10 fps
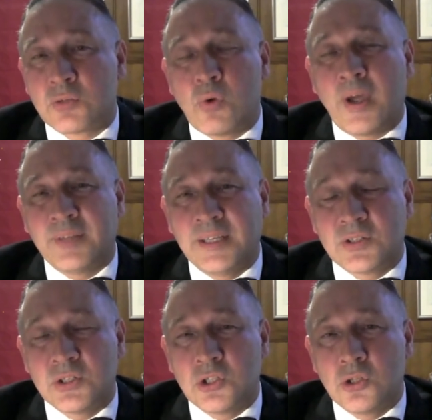the right thing
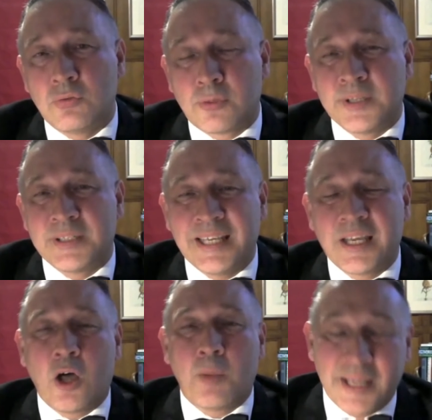to do from a
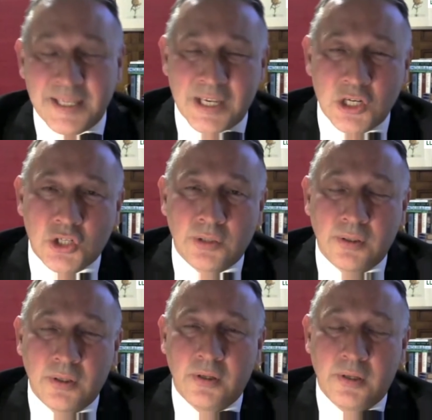decarbonisation
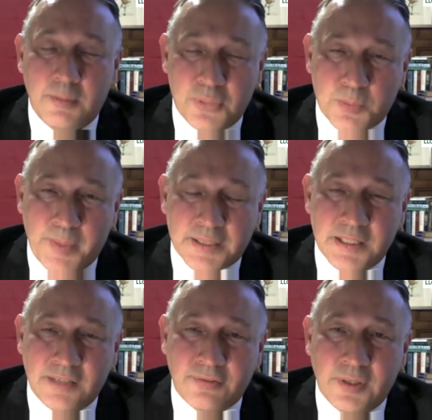
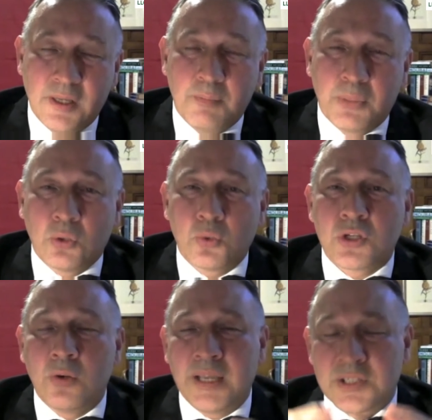perspective, but
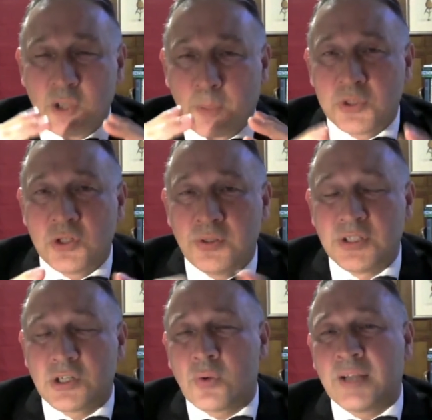also it's the
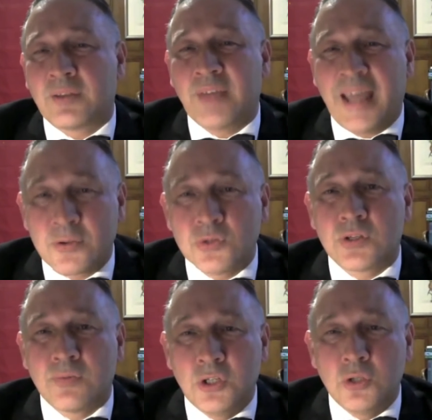opportunity to create
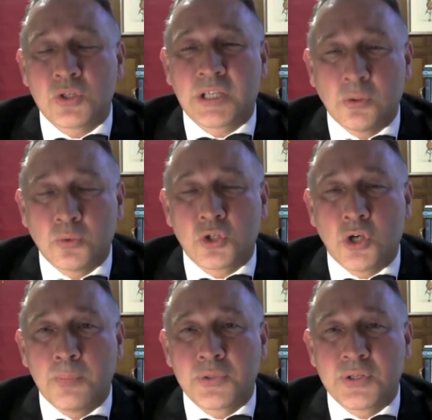thousands of new skilled
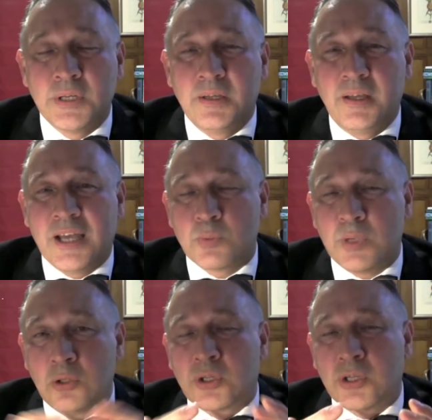jobs as
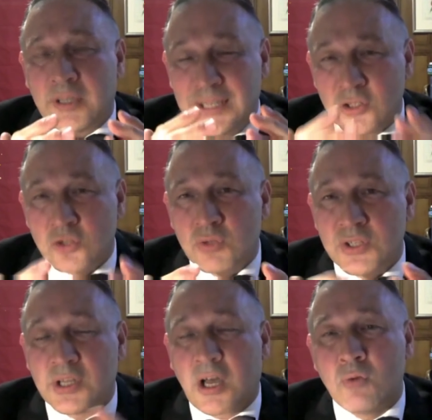we look at
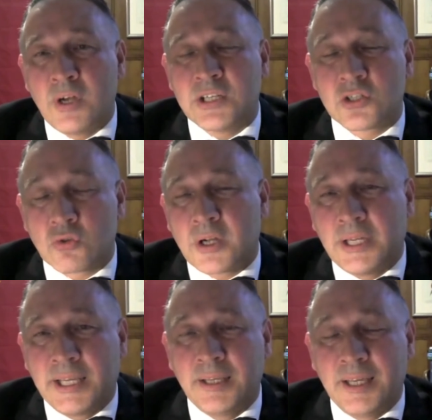industries that are really
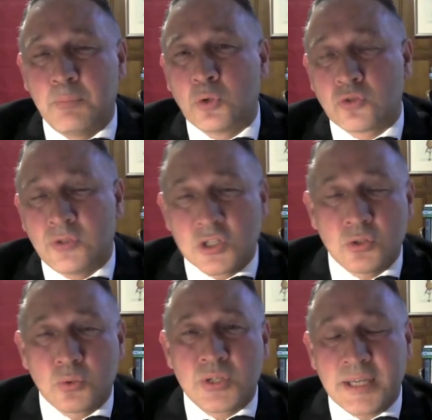struggling in more
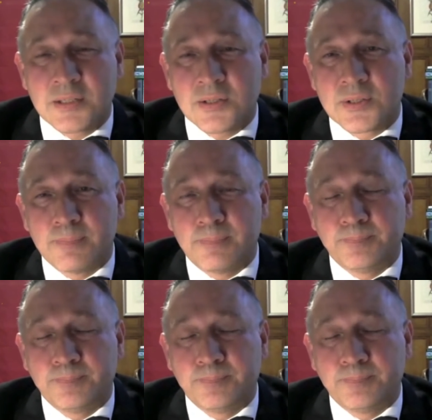traditional sectors.